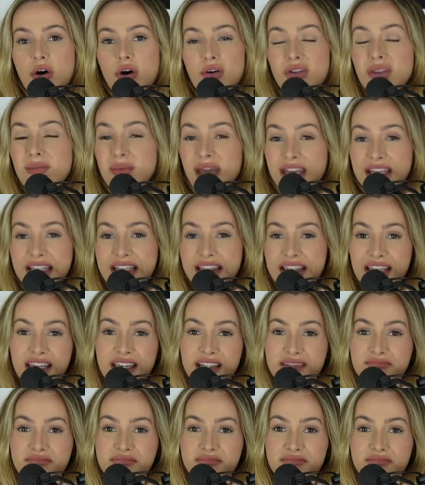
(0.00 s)
owe them
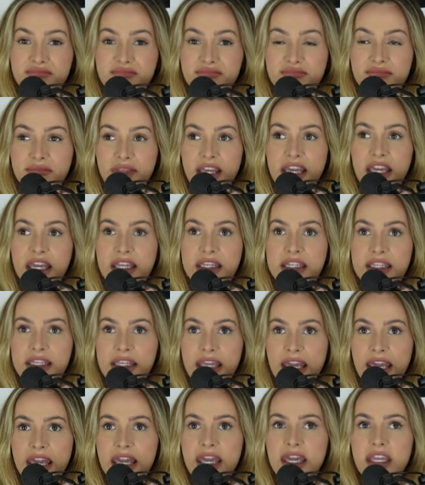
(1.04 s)
anything. And
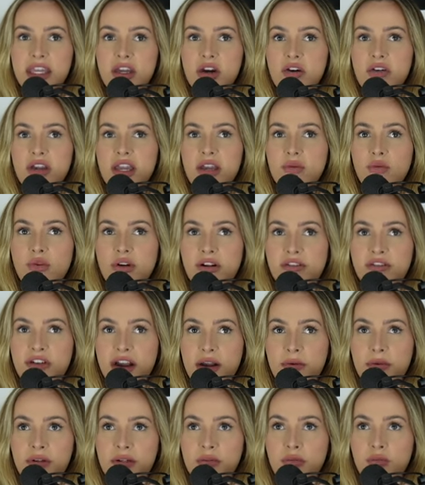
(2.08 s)
again, okay, well, if I
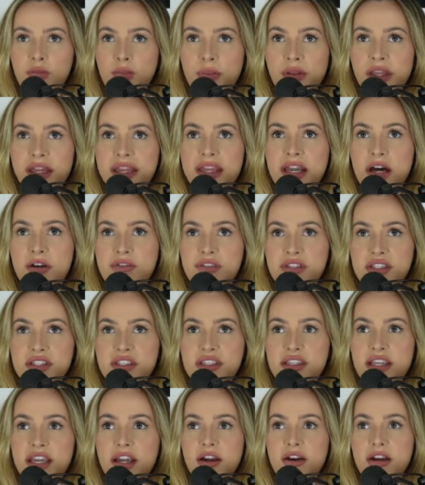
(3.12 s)
were to play out the
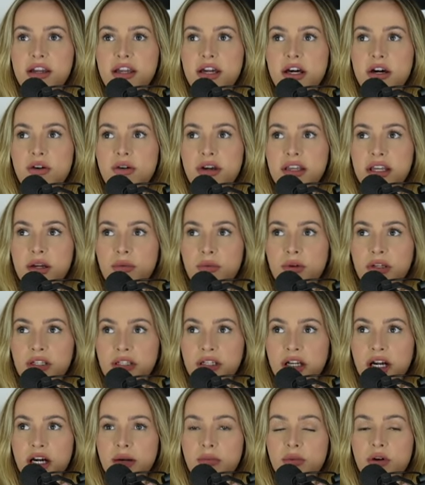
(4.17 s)
scenario and I were to
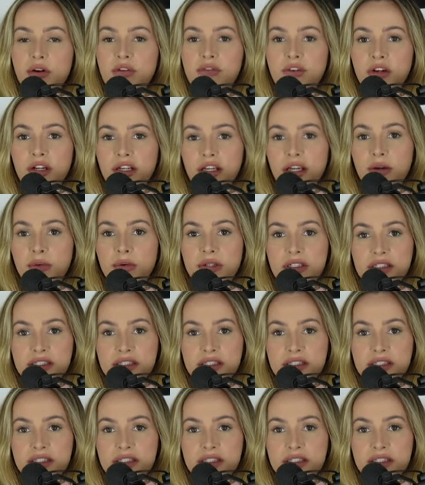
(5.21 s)
come over and I were